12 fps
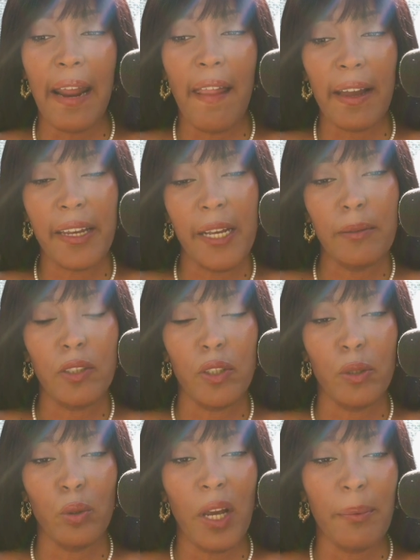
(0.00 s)
and that keeps
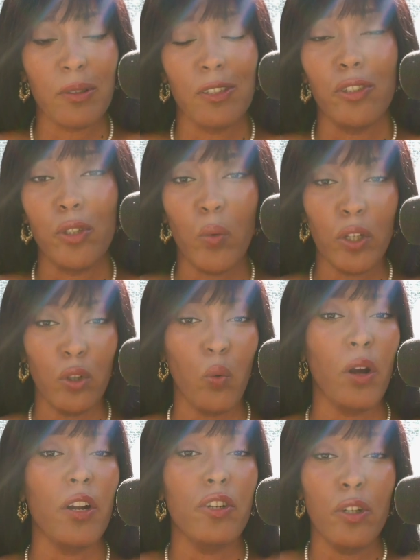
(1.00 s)
you able to do what you
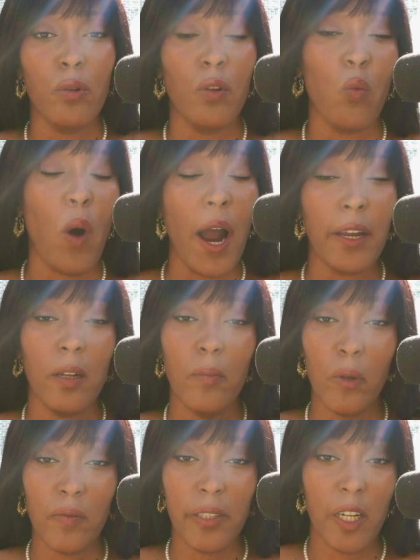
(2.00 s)
want to do and why you
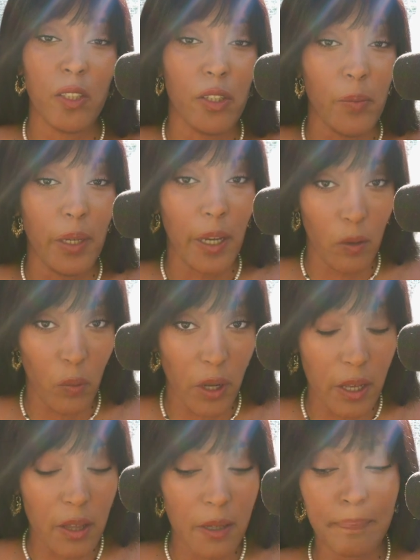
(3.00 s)
moved here to begin
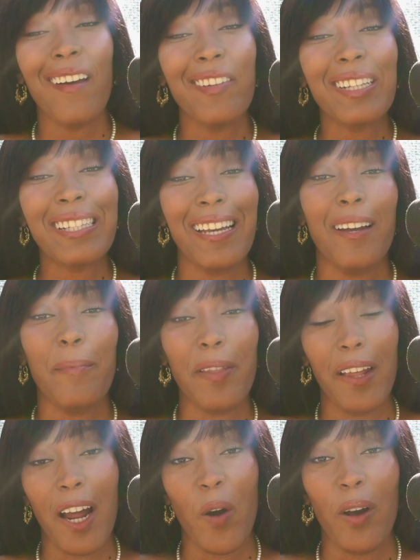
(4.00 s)
with. Another tip
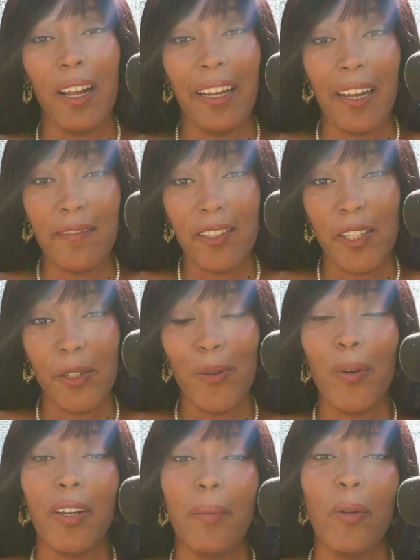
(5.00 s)
that I want to give to
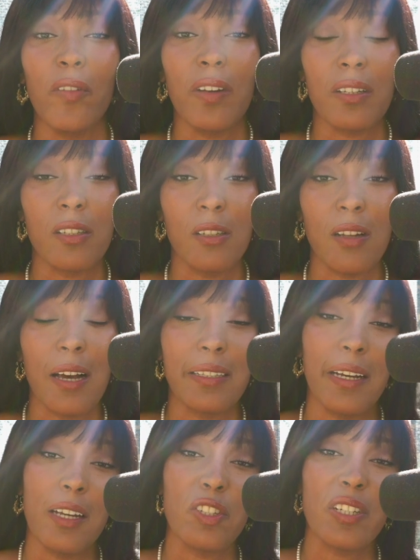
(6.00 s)
you when you're moving to
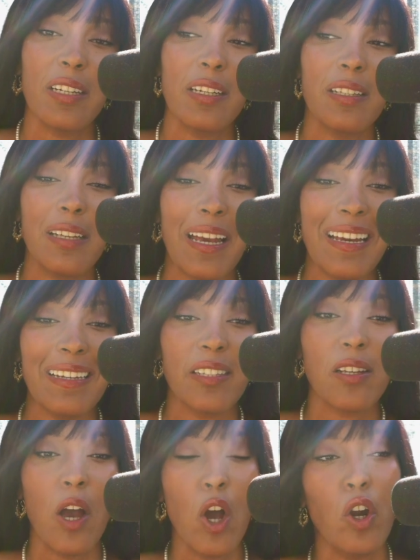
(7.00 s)
Los Angeles
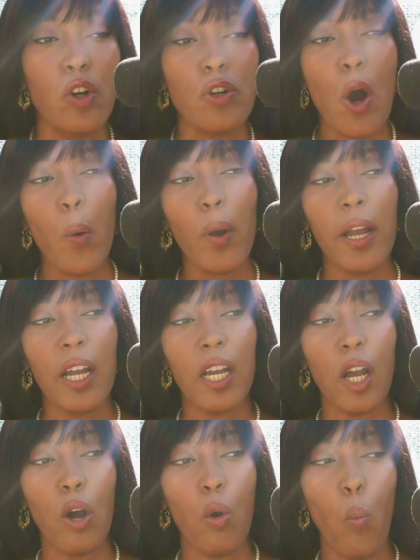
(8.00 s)
is
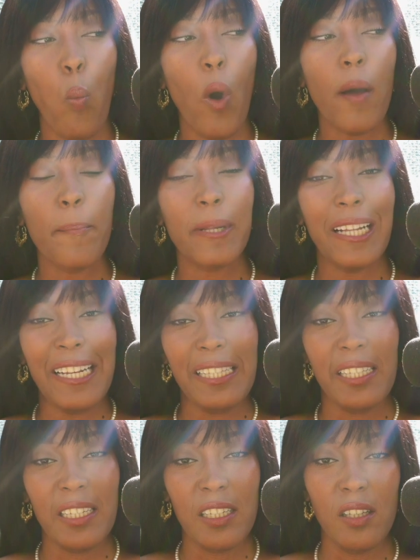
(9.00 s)
knowing what
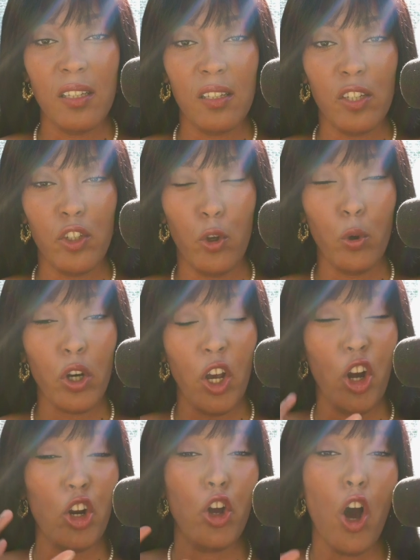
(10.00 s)
places you
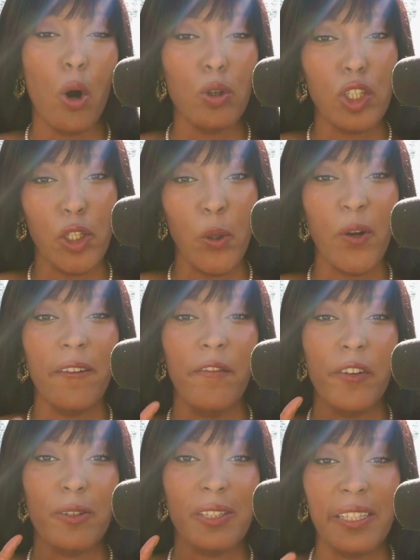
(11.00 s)
could go to and
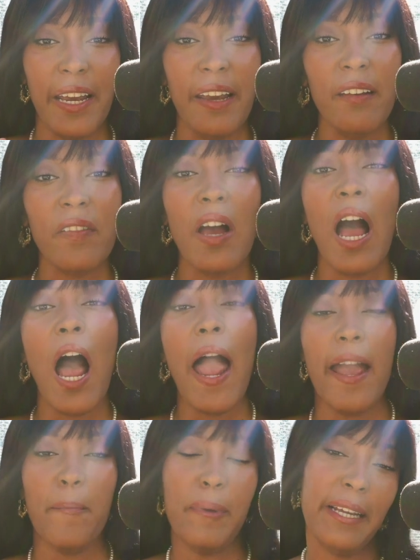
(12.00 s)
feel safe,
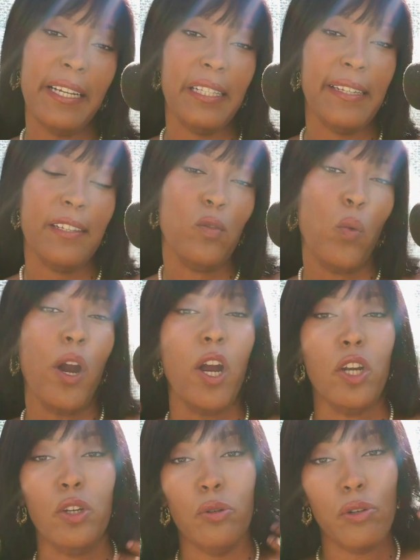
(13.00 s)
and places
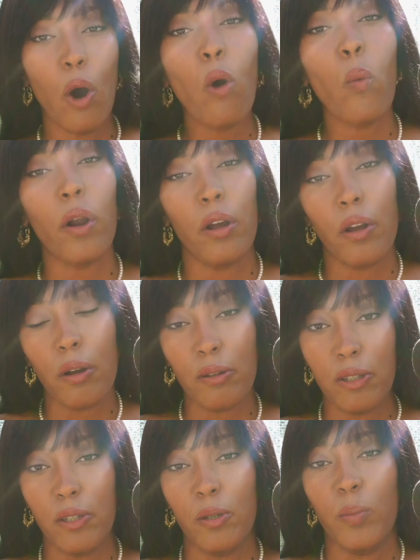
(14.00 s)
where you don't want to go
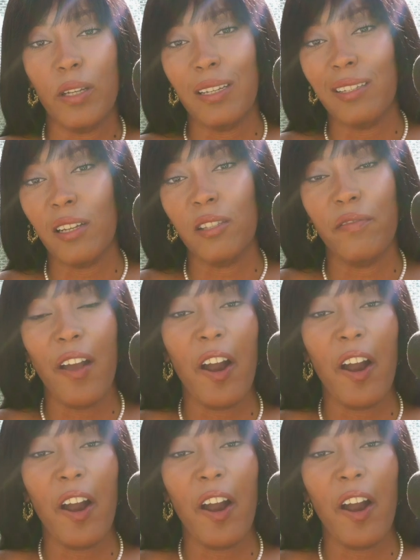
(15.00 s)
to because it's